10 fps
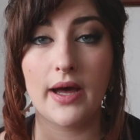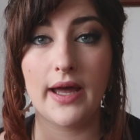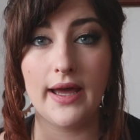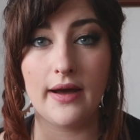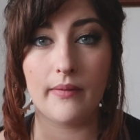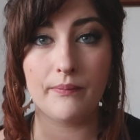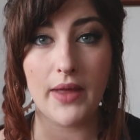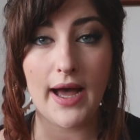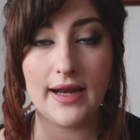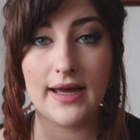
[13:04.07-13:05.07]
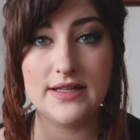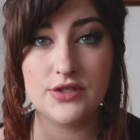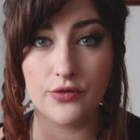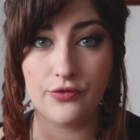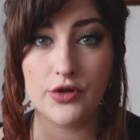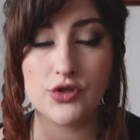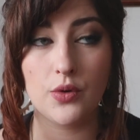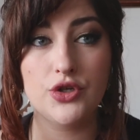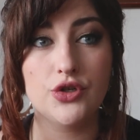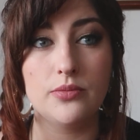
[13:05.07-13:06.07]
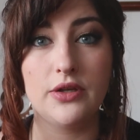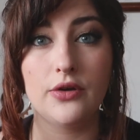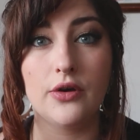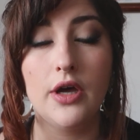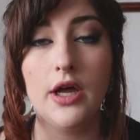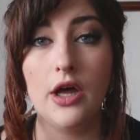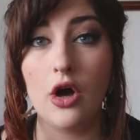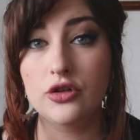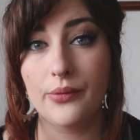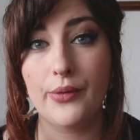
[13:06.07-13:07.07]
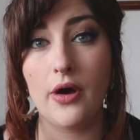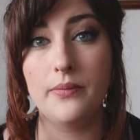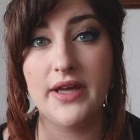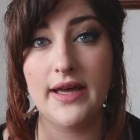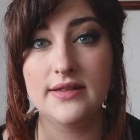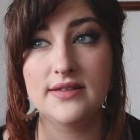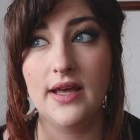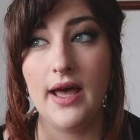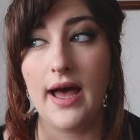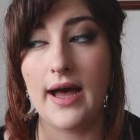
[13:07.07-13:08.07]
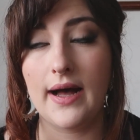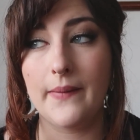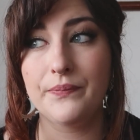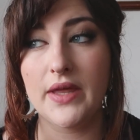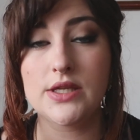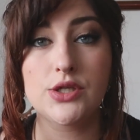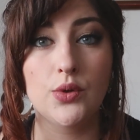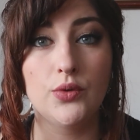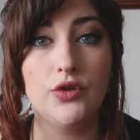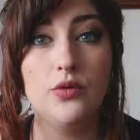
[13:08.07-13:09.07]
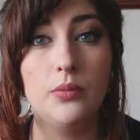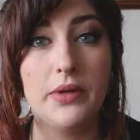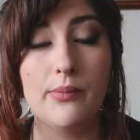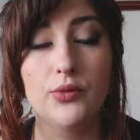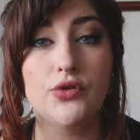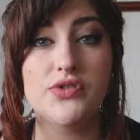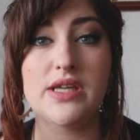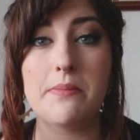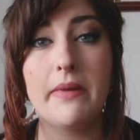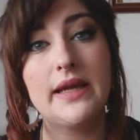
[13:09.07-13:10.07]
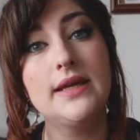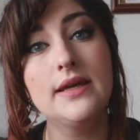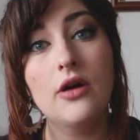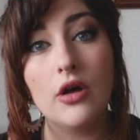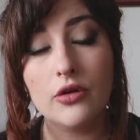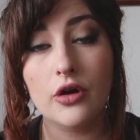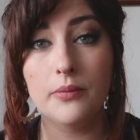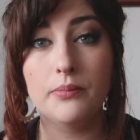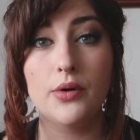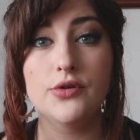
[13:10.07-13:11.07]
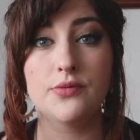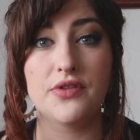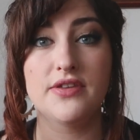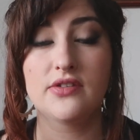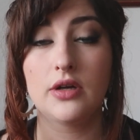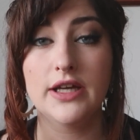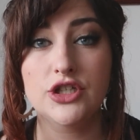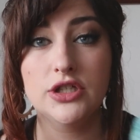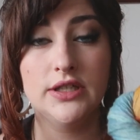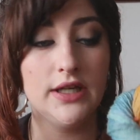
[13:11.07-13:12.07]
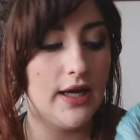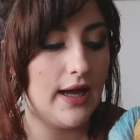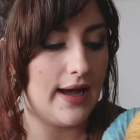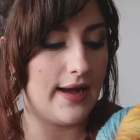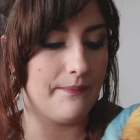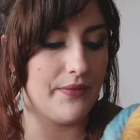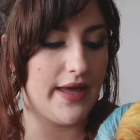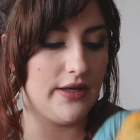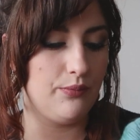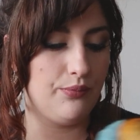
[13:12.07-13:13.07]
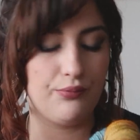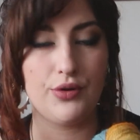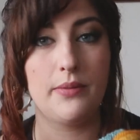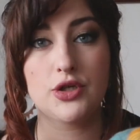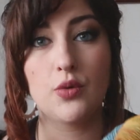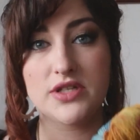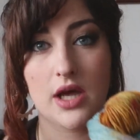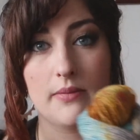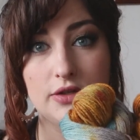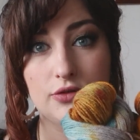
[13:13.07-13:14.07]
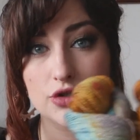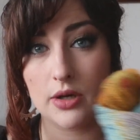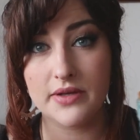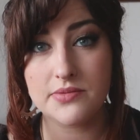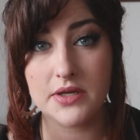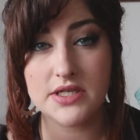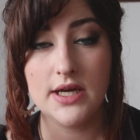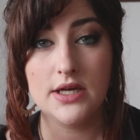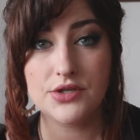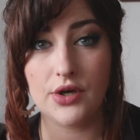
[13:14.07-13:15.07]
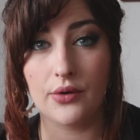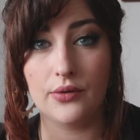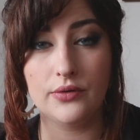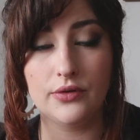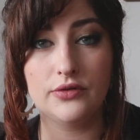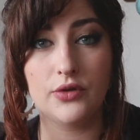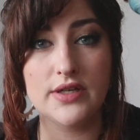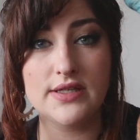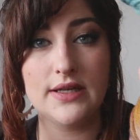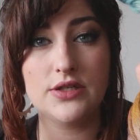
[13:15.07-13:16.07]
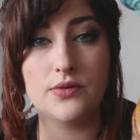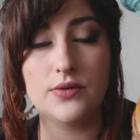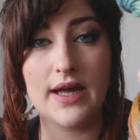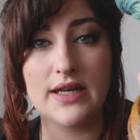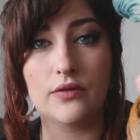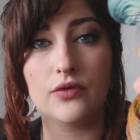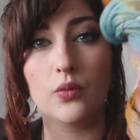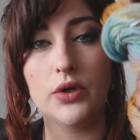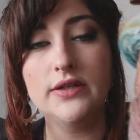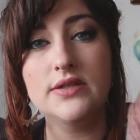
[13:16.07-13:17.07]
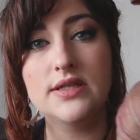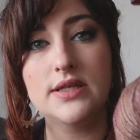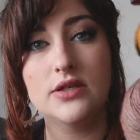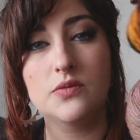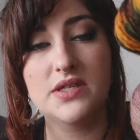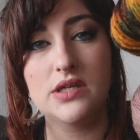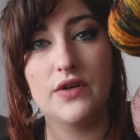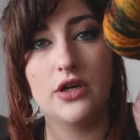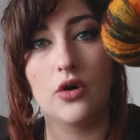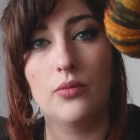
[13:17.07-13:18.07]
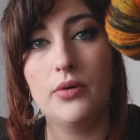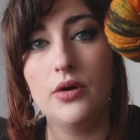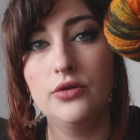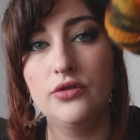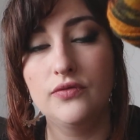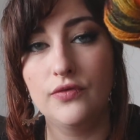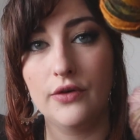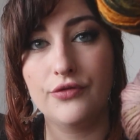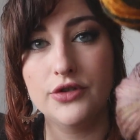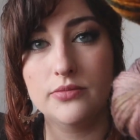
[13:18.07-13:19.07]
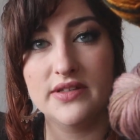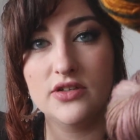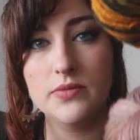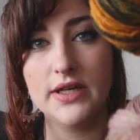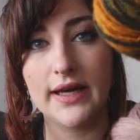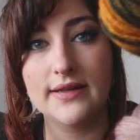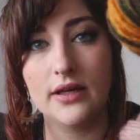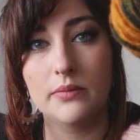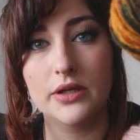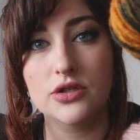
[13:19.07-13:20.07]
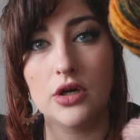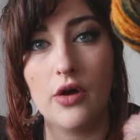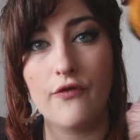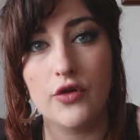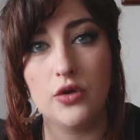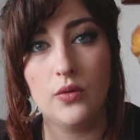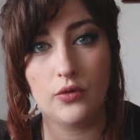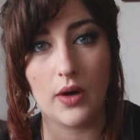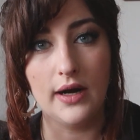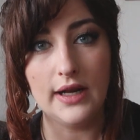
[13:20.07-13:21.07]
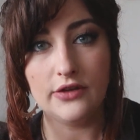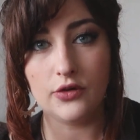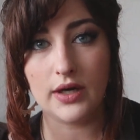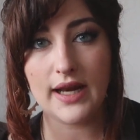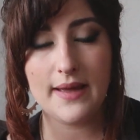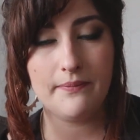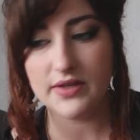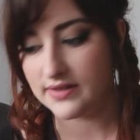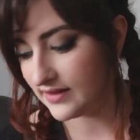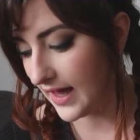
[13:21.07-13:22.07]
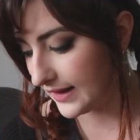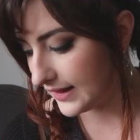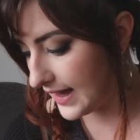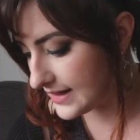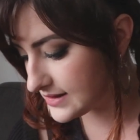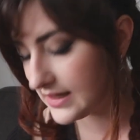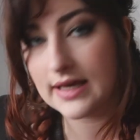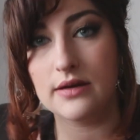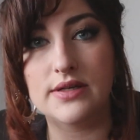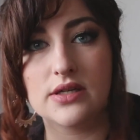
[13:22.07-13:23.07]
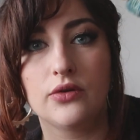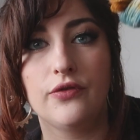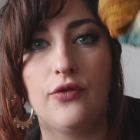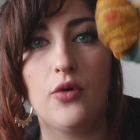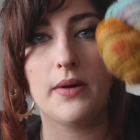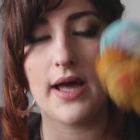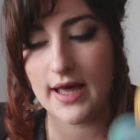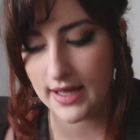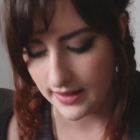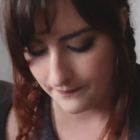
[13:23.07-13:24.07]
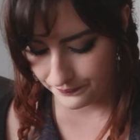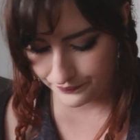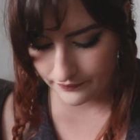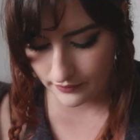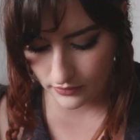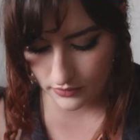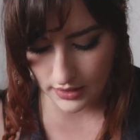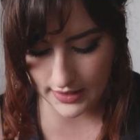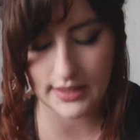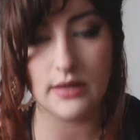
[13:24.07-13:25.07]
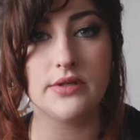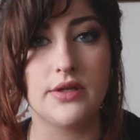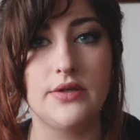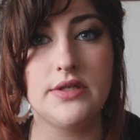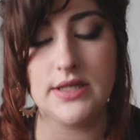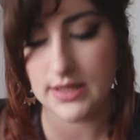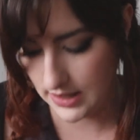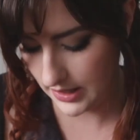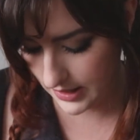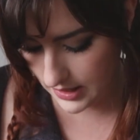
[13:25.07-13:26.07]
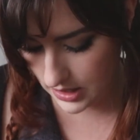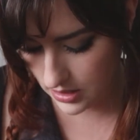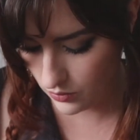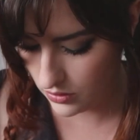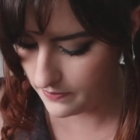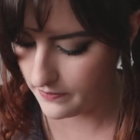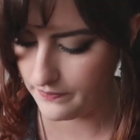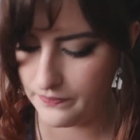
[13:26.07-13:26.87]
my highlights, the first one should be the October update, and so you will be able to see many color combos with this collection, and pretty much what's coming to the shop this month. So don't hesitate to do that. If you wanted to see a specific combo, feel free to message me and I can take a picture for you as well. So Clem, this is Atlas, here is on the 4-ply, and here is on the DK. Whoop.